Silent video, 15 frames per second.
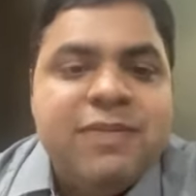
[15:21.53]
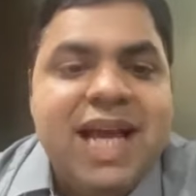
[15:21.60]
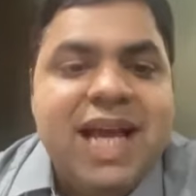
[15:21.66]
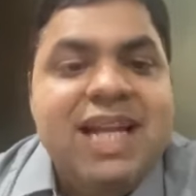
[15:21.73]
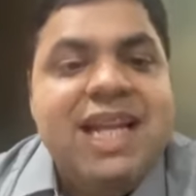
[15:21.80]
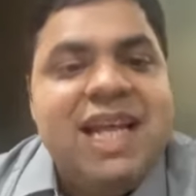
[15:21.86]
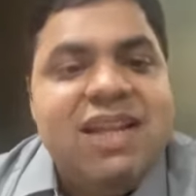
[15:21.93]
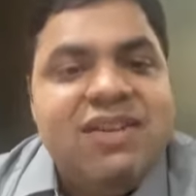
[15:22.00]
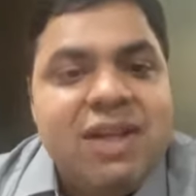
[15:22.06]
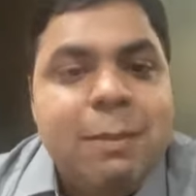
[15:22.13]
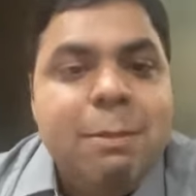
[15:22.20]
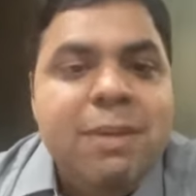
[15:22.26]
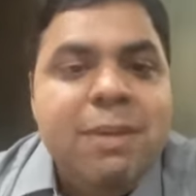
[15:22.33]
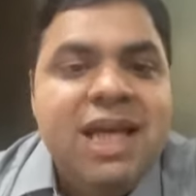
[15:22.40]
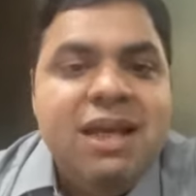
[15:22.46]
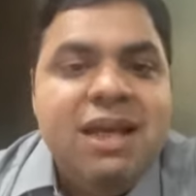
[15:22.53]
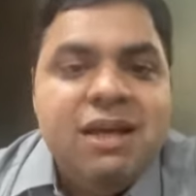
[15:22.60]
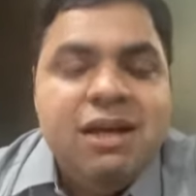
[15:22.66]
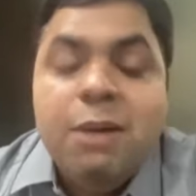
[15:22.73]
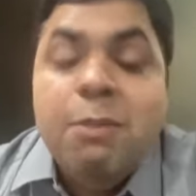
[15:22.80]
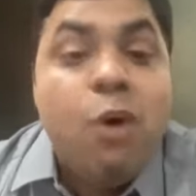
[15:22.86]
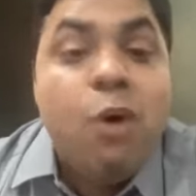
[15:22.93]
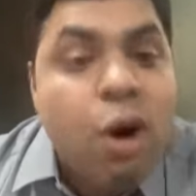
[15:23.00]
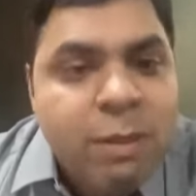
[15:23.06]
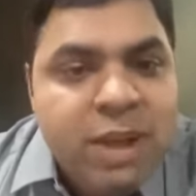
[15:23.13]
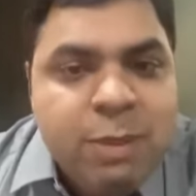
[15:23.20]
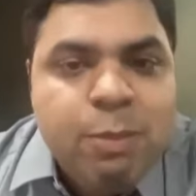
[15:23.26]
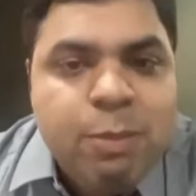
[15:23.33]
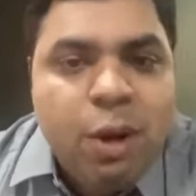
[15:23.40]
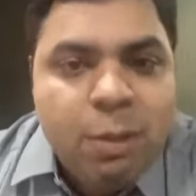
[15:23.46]
And an SMB, a mom
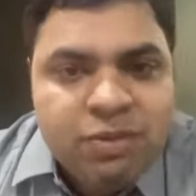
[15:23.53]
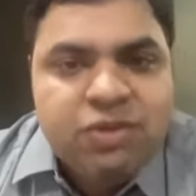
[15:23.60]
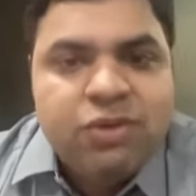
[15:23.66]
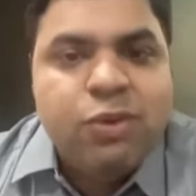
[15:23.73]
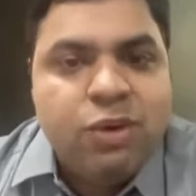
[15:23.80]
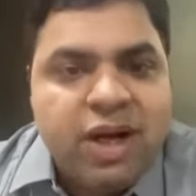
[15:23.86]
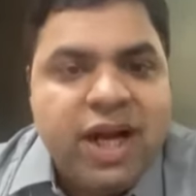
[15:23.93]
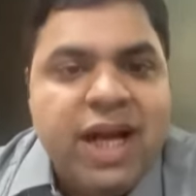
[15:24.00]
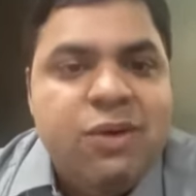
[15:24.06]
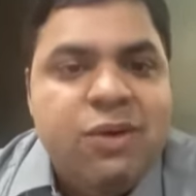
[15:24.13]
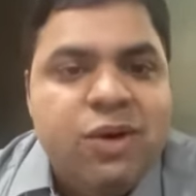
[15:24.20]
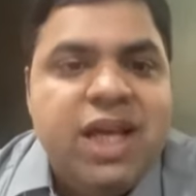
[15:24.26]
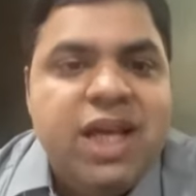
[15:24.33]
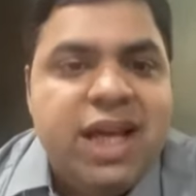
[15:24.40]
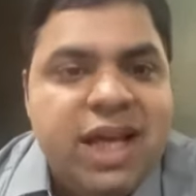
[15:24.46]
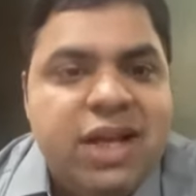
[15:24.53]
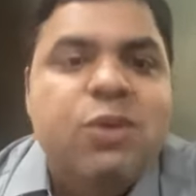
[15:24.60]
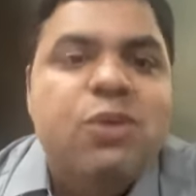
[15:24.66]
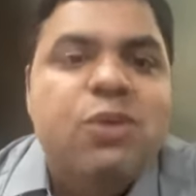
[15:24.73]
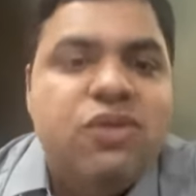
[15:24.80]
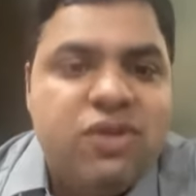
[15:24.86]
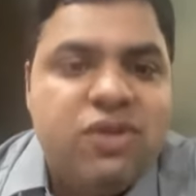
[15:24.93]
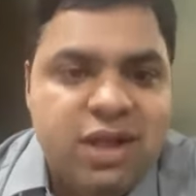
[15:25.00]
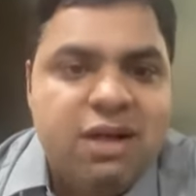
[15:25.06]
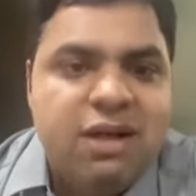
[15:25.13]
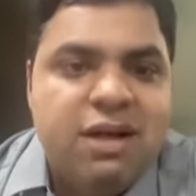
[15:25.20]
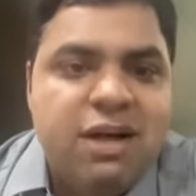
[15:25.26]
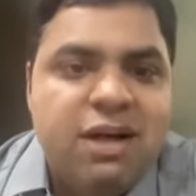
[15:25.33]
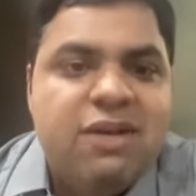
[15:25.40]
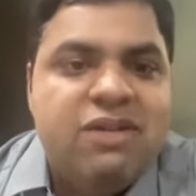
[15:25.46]
and pop store, right, today can use
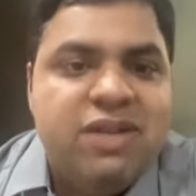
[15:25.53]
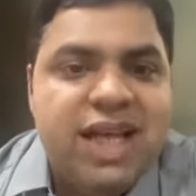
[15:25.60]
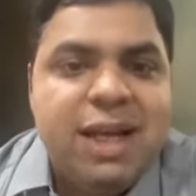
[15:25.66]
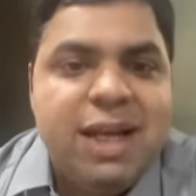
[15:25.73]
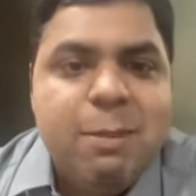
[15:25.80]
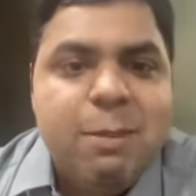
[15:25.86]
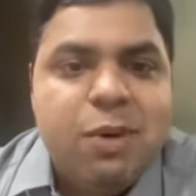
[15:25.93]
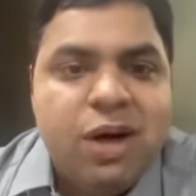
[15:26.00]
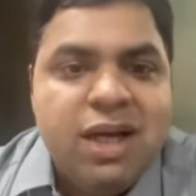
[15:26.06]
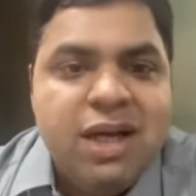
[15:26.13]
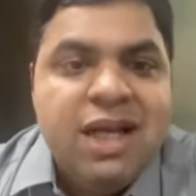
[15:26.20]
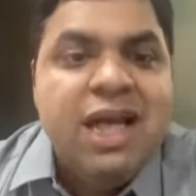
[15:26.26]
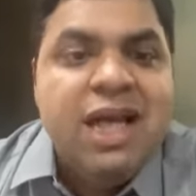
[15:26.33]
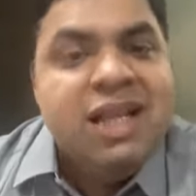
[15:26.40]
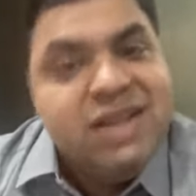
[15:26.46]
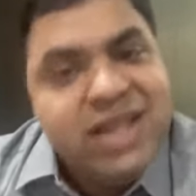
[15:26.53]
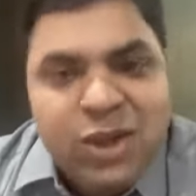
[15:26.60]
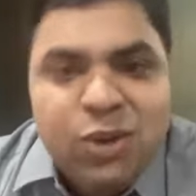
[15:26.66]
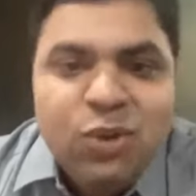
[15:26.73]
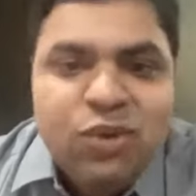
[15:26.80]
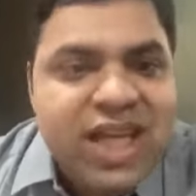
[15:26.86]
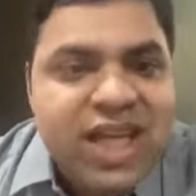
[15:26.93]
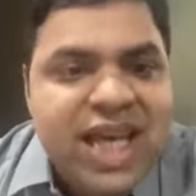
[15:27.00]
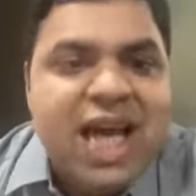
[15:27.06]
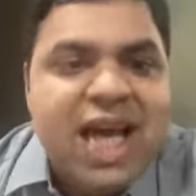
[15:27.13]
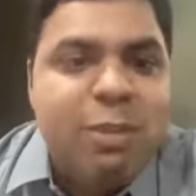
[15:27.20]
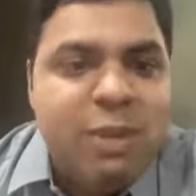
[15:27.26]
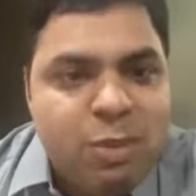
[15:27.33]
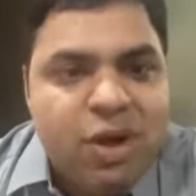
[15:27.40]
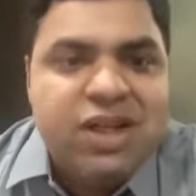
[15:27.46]
a CLM product. They're using
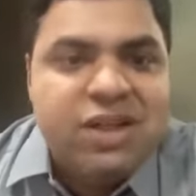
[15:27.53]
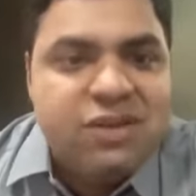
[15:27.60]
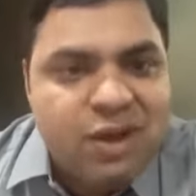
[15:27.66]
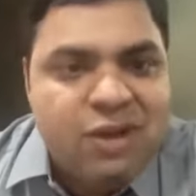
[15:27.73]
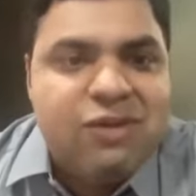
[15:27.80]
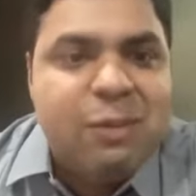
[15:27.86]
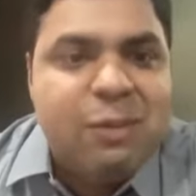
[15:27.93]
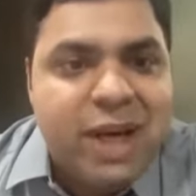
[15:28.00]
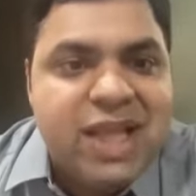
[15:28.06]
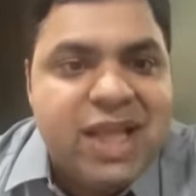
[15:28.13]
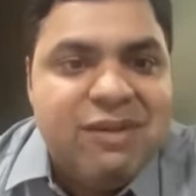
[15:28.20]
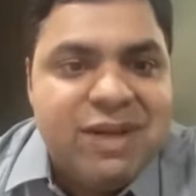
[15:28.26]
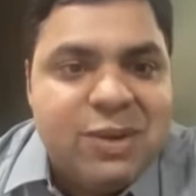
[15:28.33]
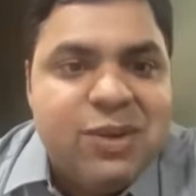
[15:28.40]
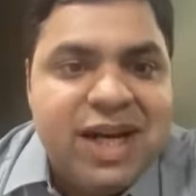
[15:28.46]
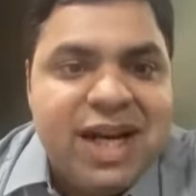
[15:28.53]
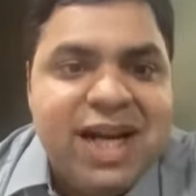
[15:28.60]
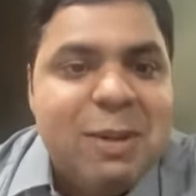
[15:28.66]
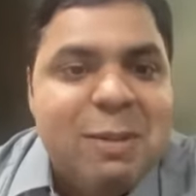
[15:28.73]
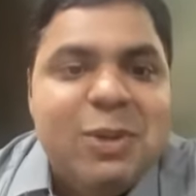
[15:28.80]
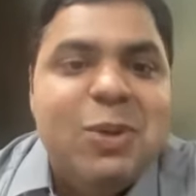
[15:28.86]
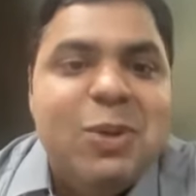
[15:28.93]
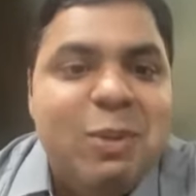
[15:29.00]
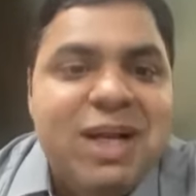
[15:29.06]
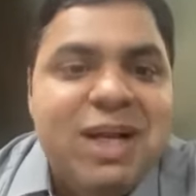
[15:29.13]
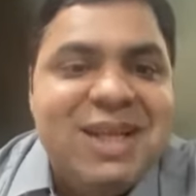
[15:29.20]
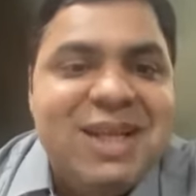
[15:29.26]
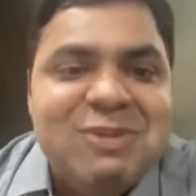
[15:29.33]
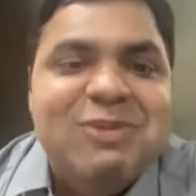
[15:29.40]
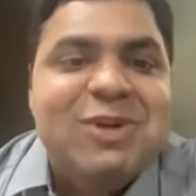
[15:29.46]
ERP products also, by the way, too, right? I mean,
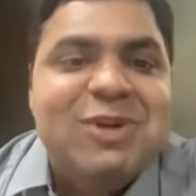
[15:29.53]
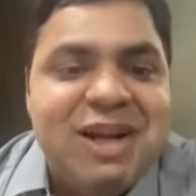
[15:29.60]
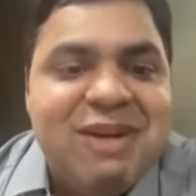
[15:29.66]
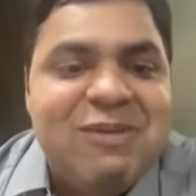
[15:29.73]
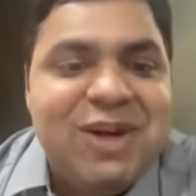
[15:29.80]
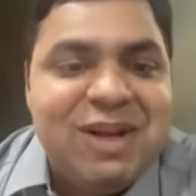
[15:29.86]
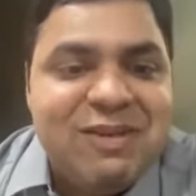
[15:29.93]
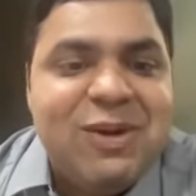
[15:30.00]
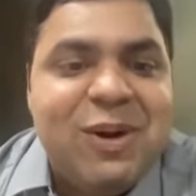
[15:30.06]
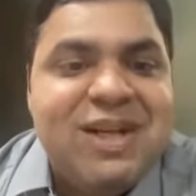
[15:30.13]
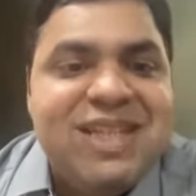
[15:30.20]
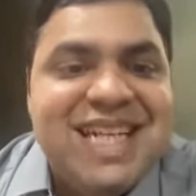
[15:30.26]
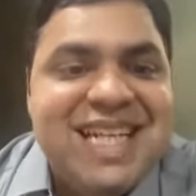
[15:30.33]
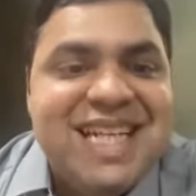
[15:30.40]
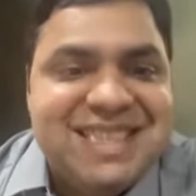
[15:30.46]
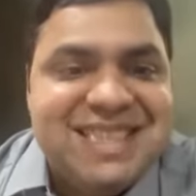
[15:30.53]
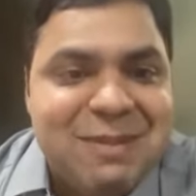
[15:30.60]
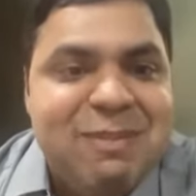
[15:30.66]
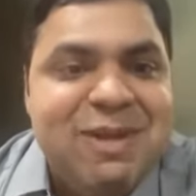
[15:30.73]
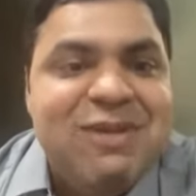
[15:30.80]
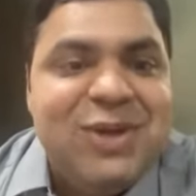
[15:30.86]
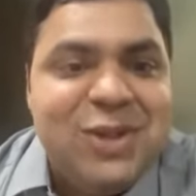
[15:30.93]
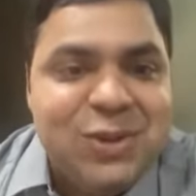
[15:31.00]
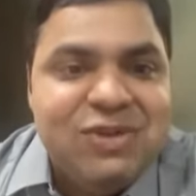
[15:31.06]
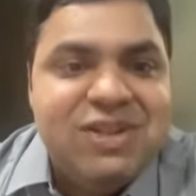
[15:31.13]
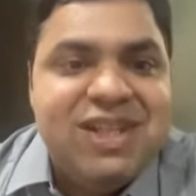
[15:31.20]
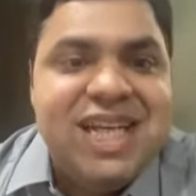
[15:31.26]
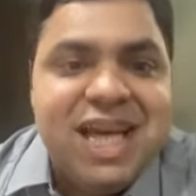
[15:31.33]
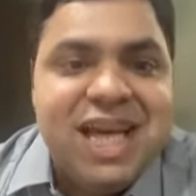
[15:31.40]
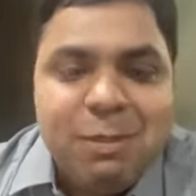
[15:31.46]
nobody would have thought that an SMB would use
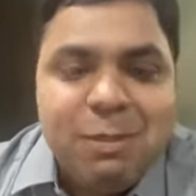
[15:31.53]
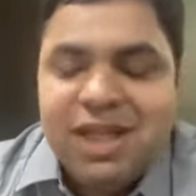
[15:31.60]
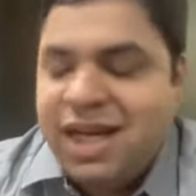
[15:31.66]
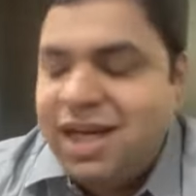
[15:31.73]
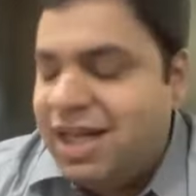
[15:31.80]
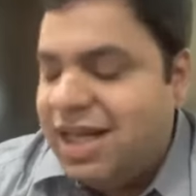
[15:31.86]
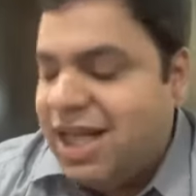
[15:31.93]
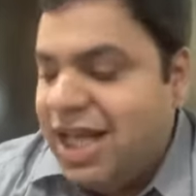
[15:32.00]
an ERP, right?